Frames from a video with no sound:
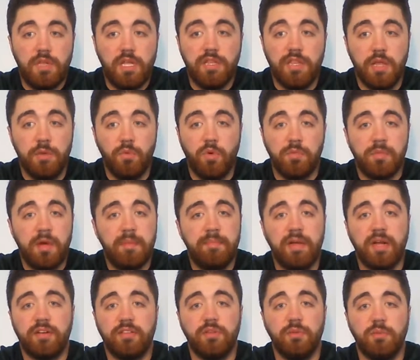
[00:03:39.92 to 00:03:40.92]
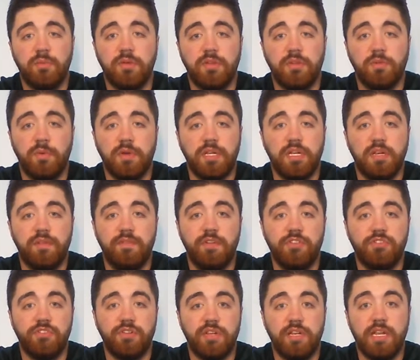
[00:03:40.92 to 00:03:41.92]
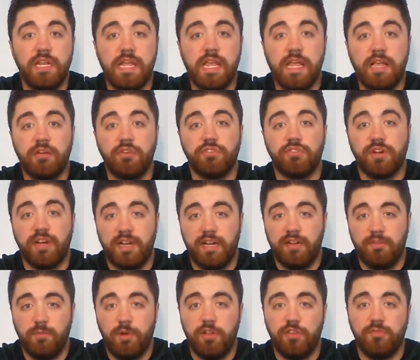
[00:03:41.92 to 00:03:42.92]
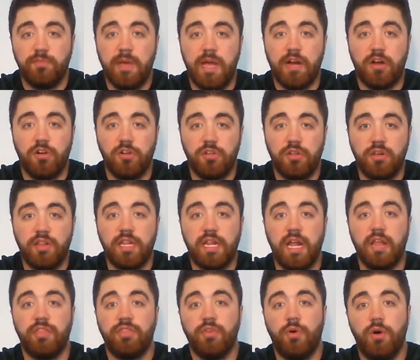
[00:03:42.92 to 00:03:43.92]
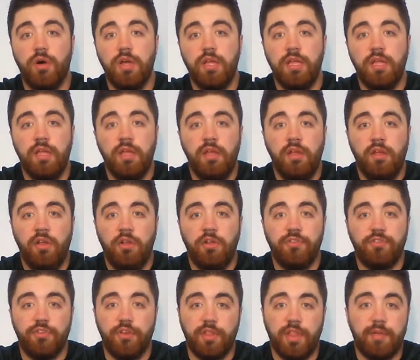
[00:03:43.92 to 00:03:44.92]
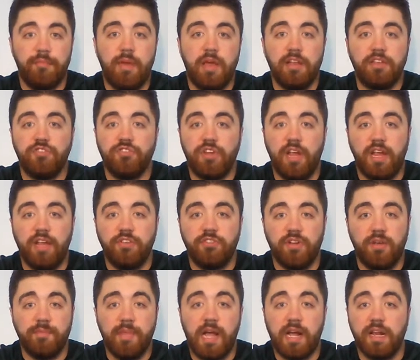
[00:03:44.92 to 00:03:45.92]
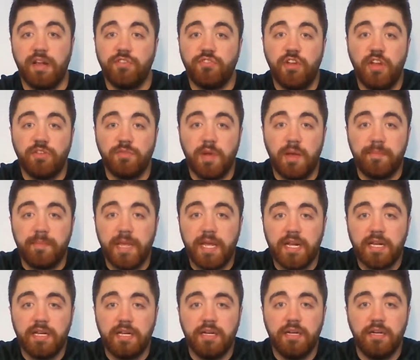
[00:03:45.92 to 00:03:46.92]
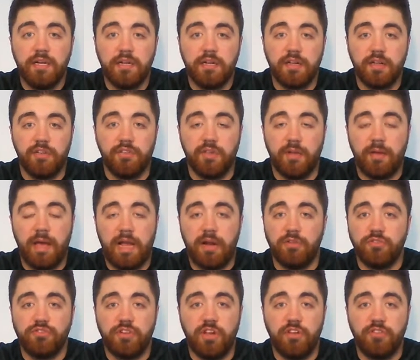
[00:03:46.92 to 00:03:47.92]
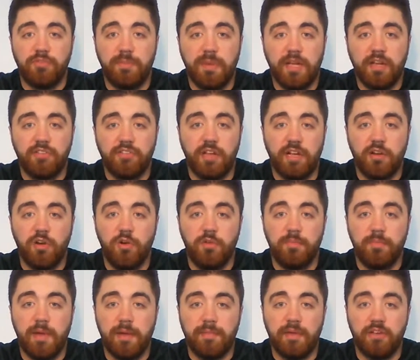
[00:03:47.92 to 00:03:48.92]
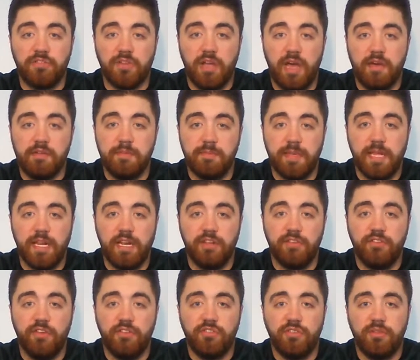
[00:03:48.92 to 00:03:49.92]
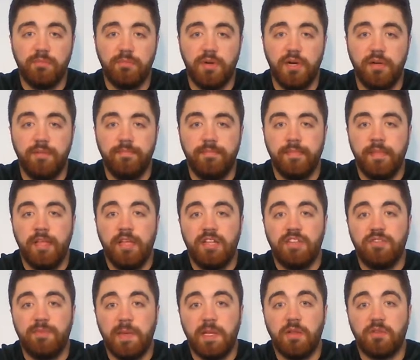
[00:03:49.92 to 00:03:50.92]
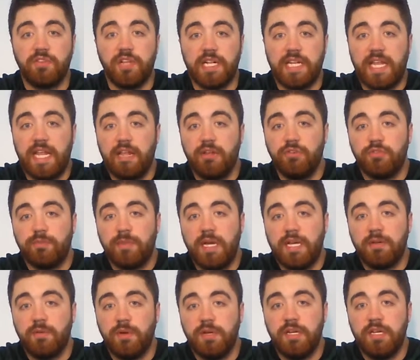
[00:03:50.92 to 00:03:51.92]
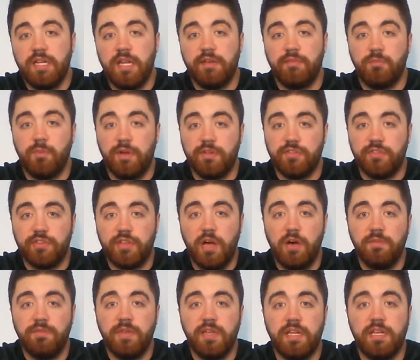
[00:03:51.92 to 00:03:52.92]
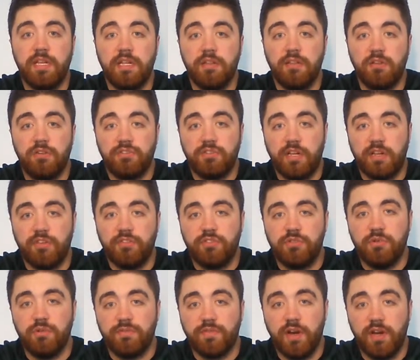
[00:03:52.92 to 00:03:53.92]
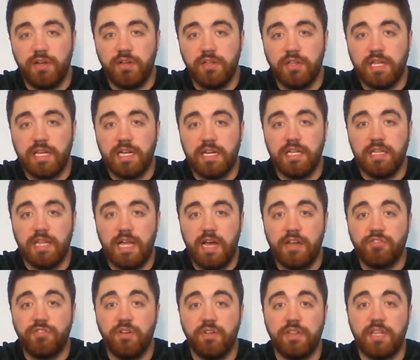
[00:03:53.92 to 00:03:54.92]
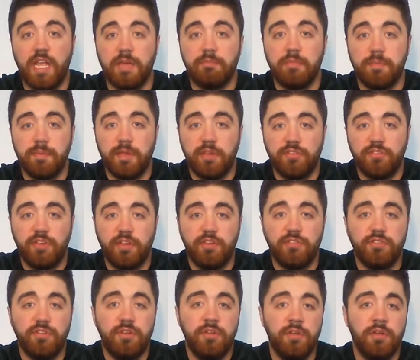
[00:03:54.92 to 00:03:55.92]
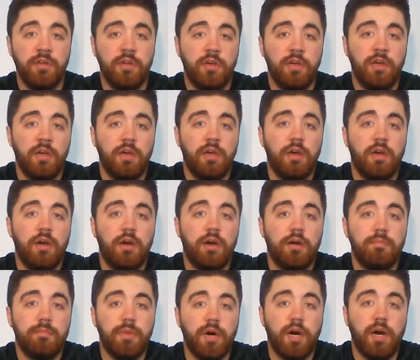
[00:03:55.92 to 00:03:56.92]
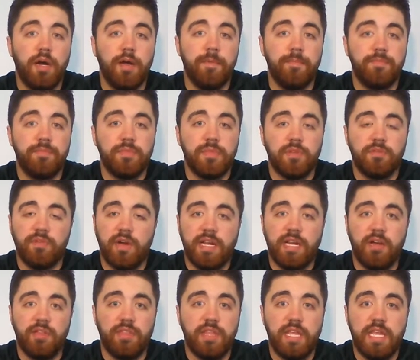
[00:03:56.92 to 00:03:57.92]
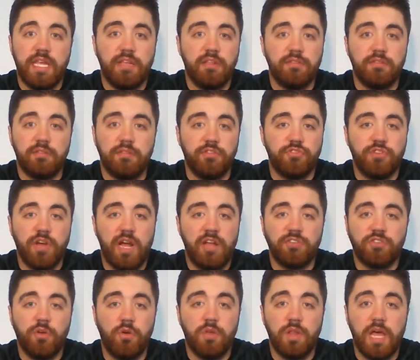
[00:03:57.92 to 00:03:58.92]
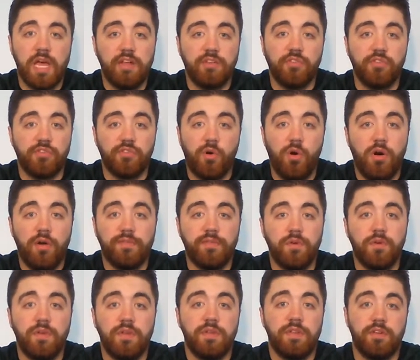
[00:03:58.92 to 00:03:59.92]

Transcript: They were my pick to win the division. Eagles are getting Wentz back earlier than I thought, so that might change. I'm not going to change my pick because I don't change picks. I go with my picks I had in the beginning of the season, but to me it looks like the Eagles might win it if Wentz is healthy, and he looks like he's doing very good like he did last year at the MVP season. But right now, the Giants' O-line is just awful.